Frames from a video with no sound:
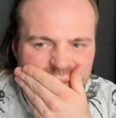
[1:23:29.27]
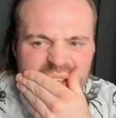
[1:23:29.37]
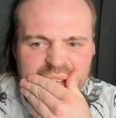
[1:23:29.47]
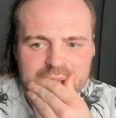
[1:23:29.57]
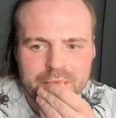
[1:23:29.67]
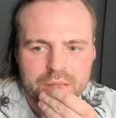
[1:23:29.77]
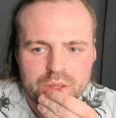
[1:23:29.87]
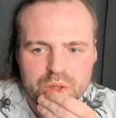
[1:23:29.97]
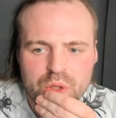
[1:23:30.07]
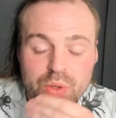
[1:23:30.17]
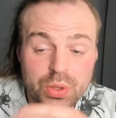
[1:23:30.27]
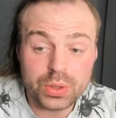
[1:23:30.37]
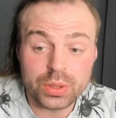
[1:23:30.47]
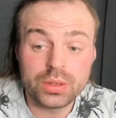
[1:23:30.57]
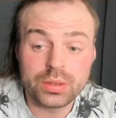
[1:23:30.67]
And you
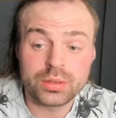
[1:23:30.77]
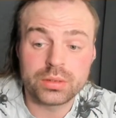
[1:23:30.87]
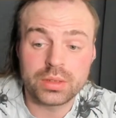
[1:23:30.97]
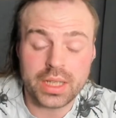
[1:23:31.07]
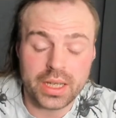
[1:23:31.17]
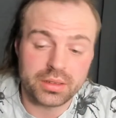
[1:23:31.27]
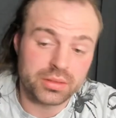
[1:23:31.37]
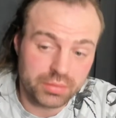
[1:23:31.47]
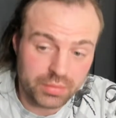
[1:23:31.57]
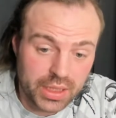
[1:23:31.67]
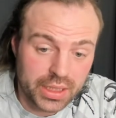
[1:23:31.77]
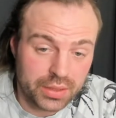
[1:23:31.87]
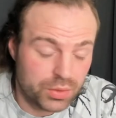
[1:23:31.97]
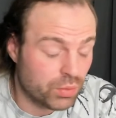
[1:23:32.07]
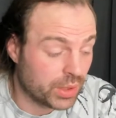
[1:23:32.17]
could, and like
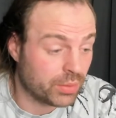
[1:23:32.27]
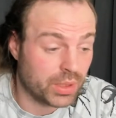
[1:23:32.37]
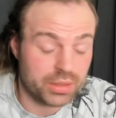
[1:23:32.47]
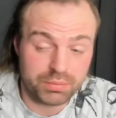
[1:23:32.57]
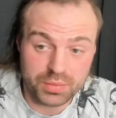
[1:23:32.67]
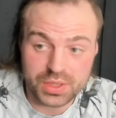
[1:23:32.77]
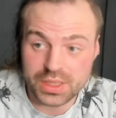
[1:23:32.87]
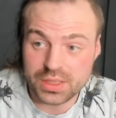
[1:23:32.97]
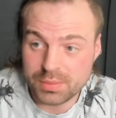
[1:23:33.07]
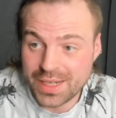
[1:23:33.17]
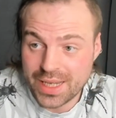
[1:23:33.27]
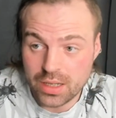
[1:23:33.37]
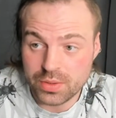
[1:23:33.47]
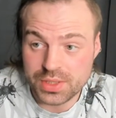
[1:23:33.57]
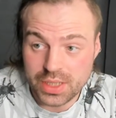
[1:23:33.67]
if you really want to sit and spend
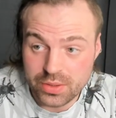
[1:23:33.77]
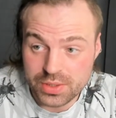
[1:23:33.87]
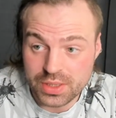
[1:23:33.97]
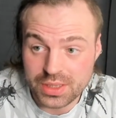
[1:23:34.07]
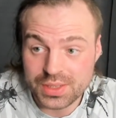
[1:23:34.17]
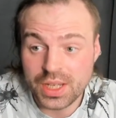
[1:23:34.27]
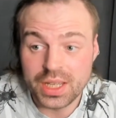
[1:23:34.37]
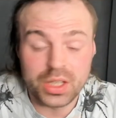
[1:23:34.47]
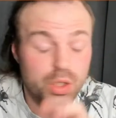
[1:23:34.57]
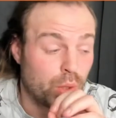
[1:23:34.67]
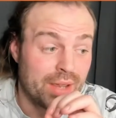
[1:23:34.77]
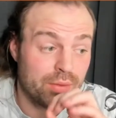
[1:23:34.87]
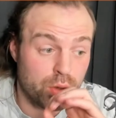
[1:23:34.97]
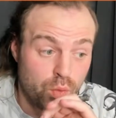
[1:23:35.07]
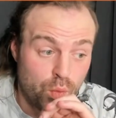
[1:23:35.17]
hours and hours on this, you'll have
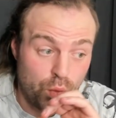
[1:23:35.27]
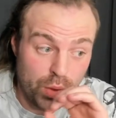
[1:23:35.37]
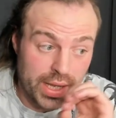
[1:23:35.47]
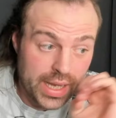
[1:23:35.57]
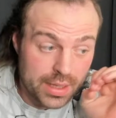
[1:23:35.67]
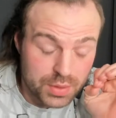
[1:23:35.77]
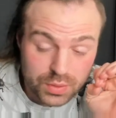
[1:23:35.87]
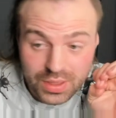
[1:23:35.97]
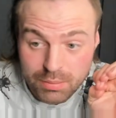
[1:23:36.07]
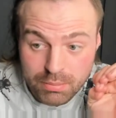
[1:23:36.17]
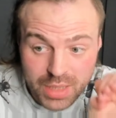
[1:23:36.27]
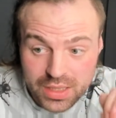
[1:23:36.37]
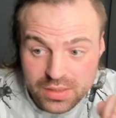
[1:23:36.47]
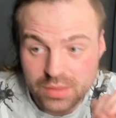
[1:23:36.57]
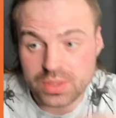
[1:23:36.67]
an absolutely
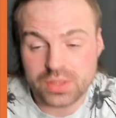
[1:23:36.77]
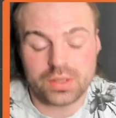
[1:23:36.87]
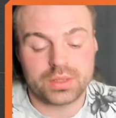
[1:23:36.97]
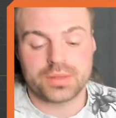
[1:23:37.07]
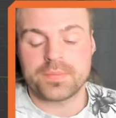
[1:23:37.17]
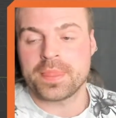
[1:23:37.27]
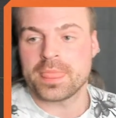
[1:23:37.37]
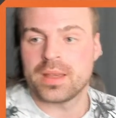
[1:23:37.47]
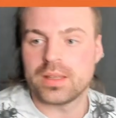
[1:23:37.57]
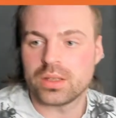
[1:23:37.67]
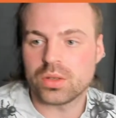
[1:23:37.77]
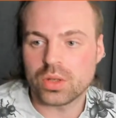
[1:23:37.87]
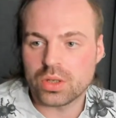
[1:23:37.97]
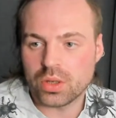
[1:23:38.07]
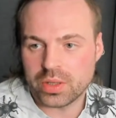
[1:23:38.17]
amazing result. You
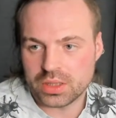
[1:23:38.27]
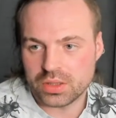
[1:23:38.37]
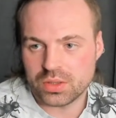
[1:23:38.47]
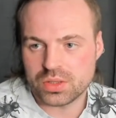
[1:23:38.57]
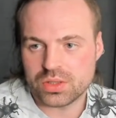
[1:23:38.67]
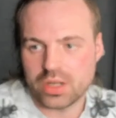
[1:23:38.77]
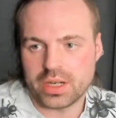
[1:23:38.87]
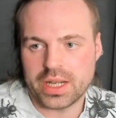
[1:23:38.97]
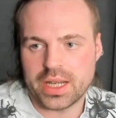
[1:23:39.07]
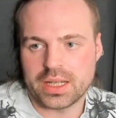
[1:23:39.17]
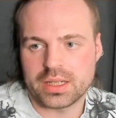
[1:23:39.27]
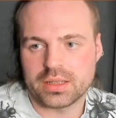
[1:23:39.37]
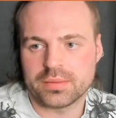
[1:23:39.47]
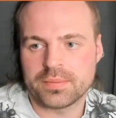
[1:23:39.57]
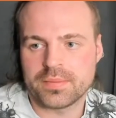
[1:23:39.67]
could go in, you could start adding,
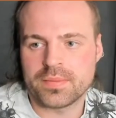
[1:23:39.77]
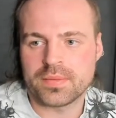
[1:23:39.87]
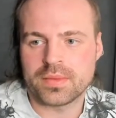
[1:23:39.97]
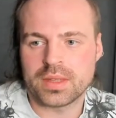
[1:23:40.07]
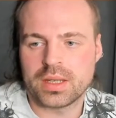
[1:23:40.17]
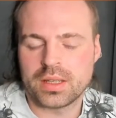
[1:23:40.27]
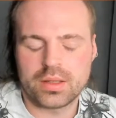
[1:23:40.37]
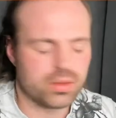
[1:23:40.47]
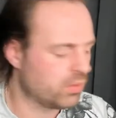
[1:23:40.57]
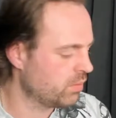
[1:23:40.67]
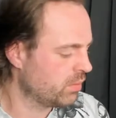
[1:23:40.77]
oh,